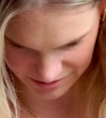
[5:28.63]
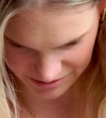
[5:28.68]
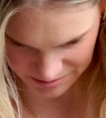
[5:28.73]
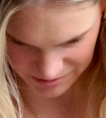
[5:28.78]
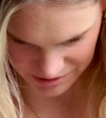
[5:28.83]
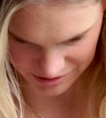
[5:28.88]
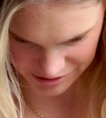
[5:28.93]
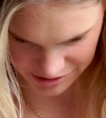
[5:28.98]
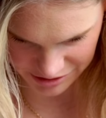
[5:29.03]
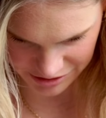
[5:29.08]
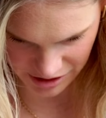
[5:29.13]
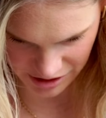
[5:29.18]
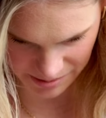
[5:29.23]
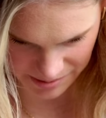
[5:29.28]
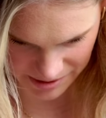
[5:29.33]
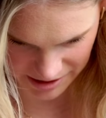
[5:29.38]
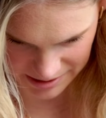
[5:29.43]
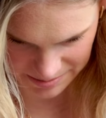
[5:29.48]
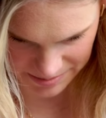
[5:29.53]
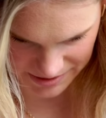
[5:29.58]
from those
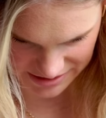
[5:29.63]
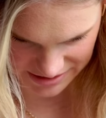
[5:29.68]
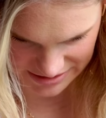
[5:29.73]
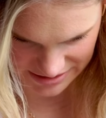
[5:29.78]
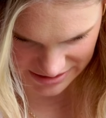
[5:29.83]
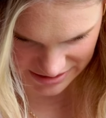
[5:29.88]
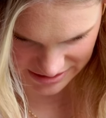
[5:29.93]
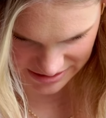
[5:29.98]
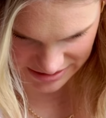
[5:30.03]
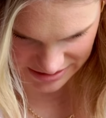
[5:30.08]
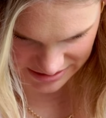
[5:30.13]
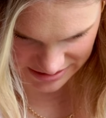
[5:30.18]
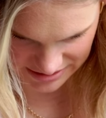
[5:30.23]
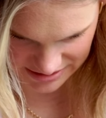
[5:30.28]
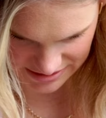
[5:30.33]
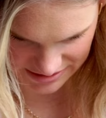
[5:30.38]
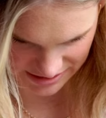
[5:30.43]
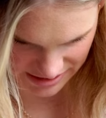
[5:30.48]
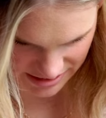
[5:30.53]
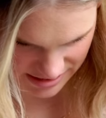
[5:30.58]
strawberry
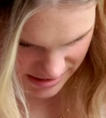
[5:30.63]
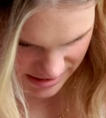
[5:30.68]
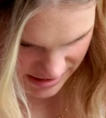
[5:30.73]
pieces.